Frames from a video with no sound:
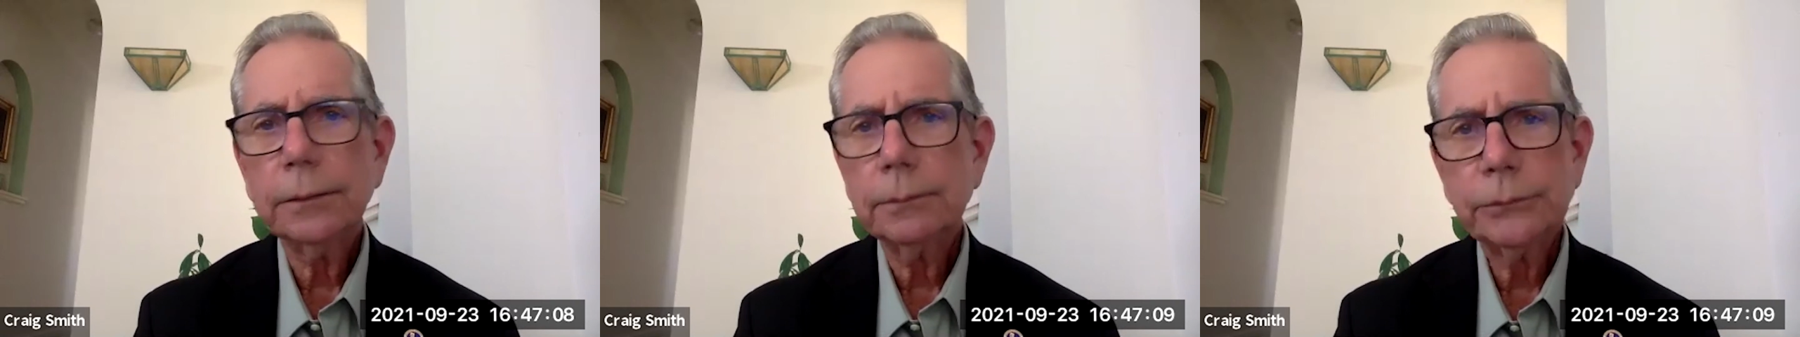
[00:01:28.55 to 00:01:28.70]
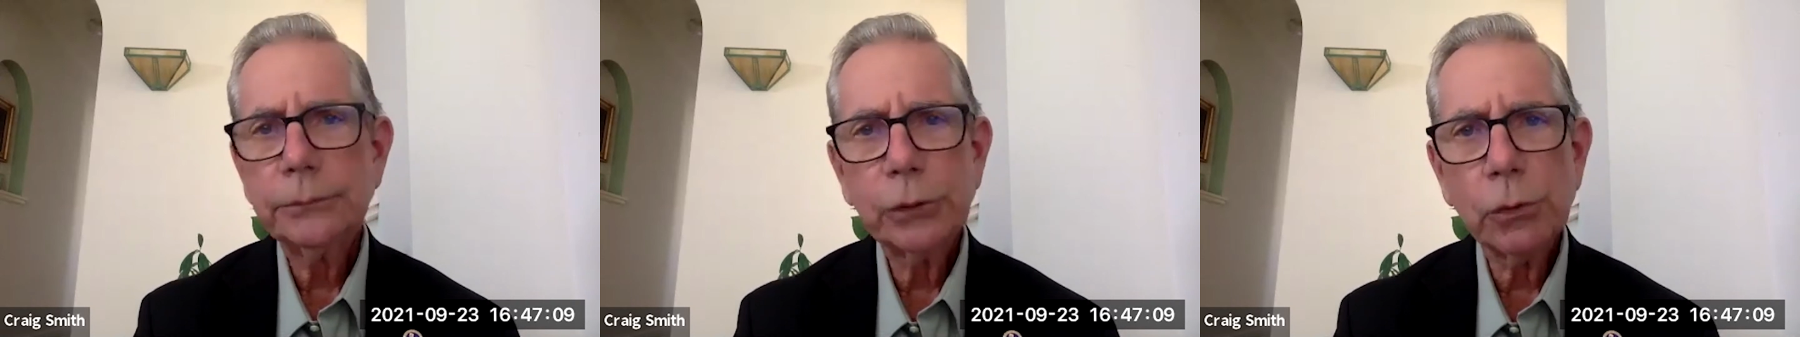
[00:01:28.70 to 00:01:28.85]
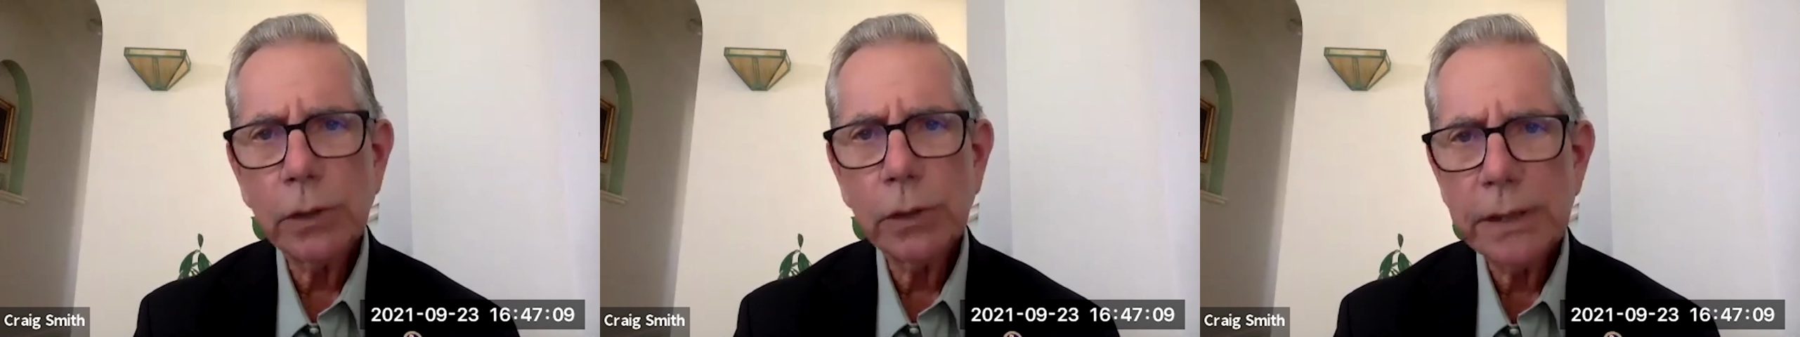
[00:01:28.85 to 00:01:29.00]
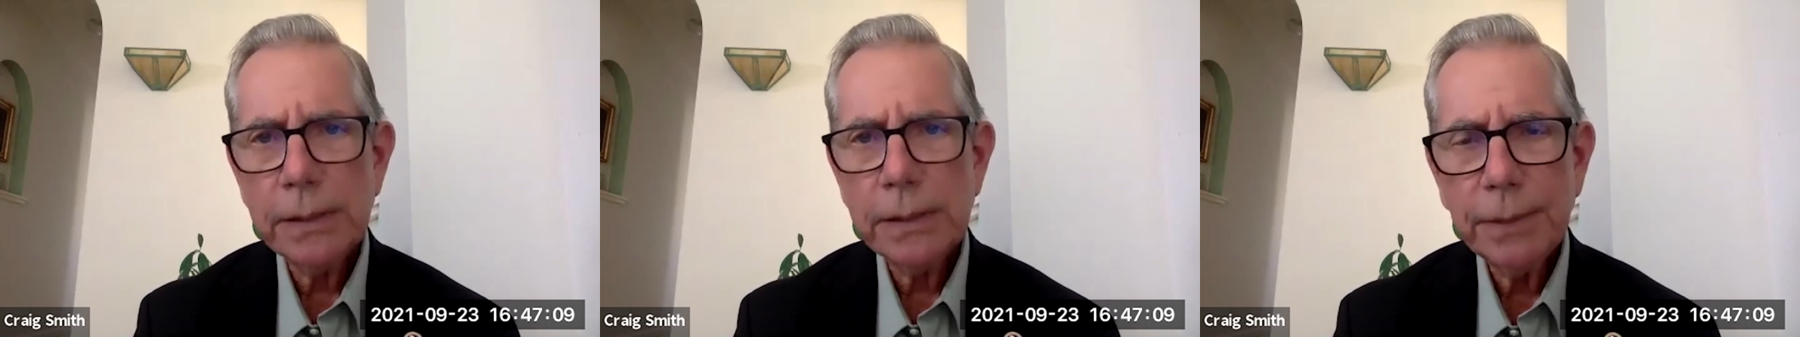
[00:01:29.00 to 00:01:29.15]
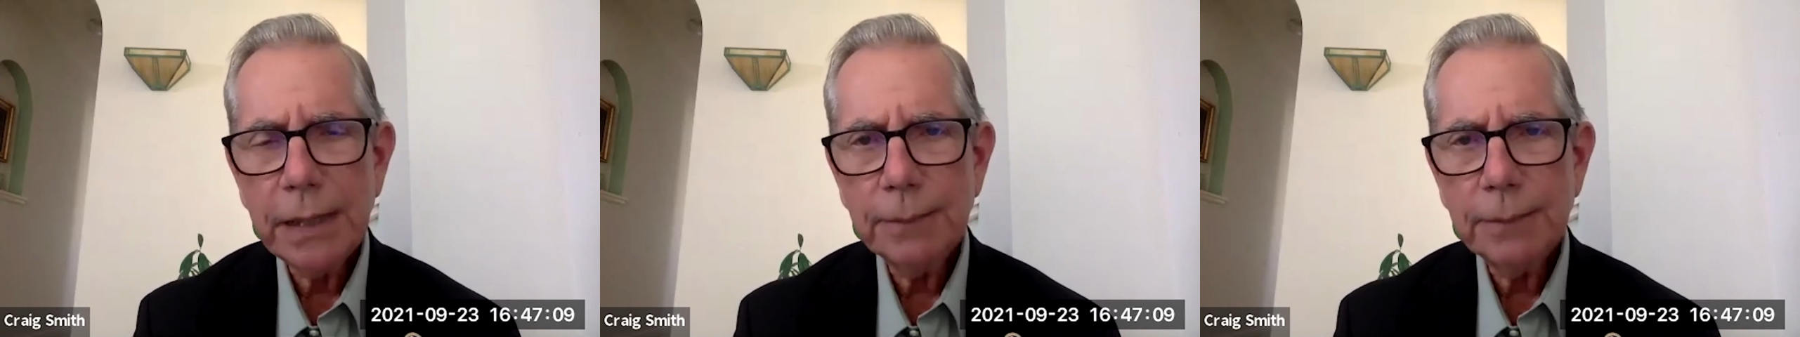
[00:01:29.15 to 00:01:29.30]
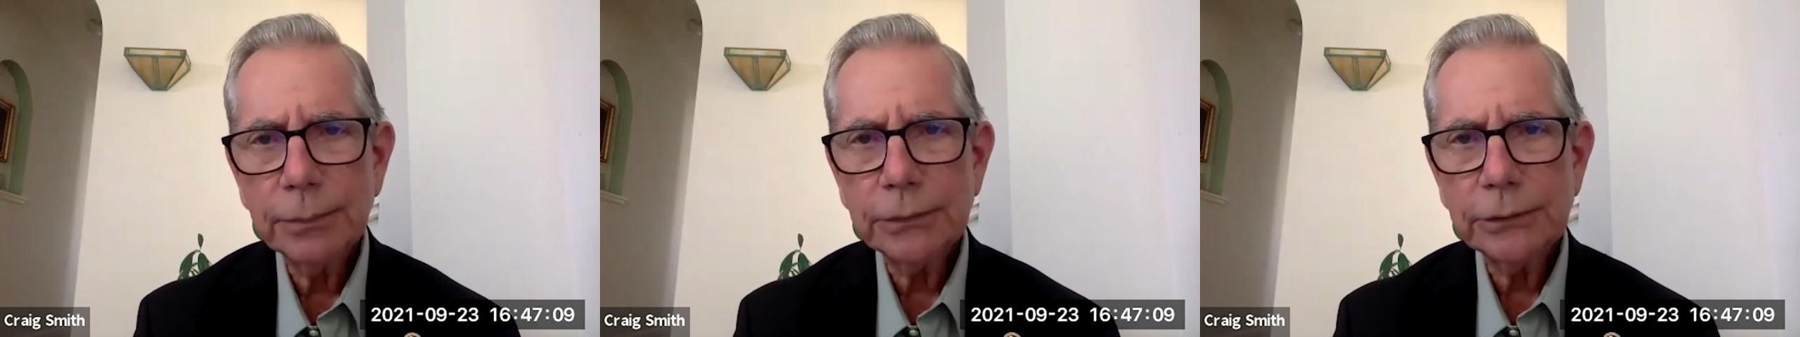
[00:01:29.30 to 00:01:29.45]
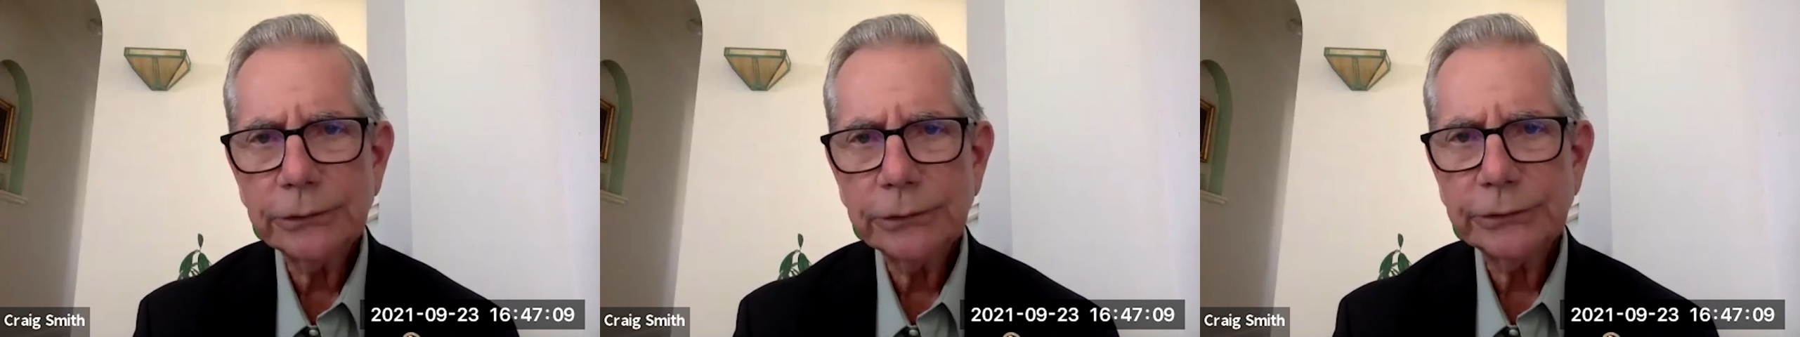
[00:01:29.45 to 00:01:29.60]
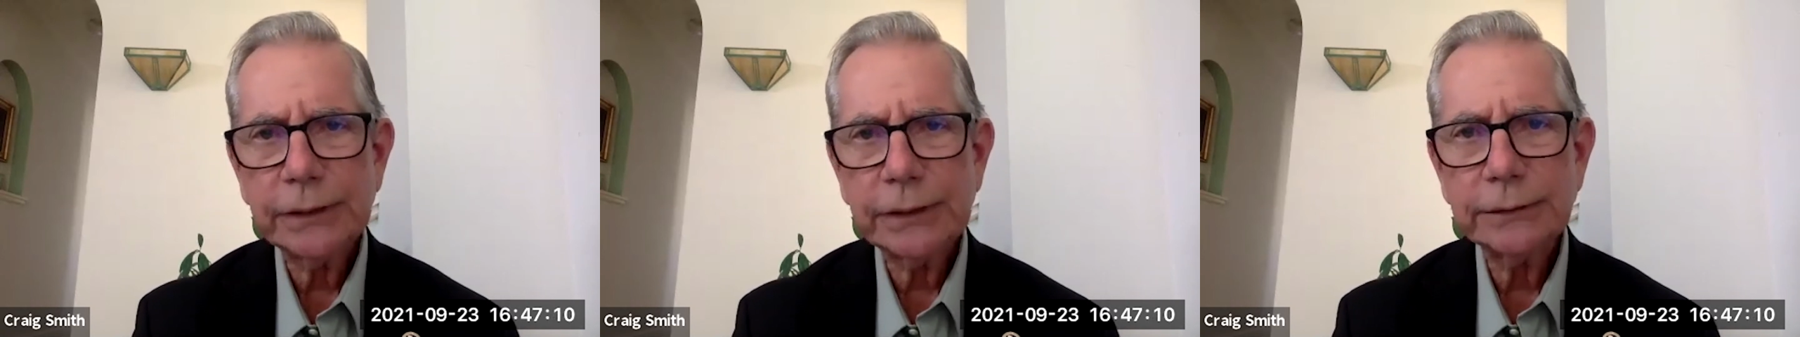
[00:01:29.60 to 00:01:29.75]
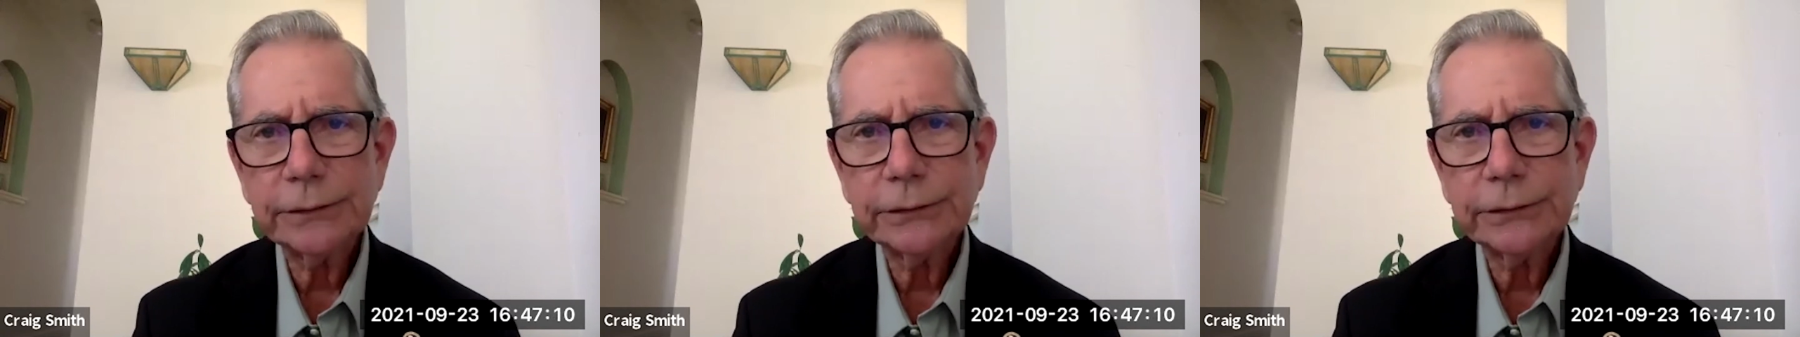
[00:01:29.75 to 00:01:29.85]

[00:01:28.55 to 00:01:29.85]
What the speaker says: Tory papers that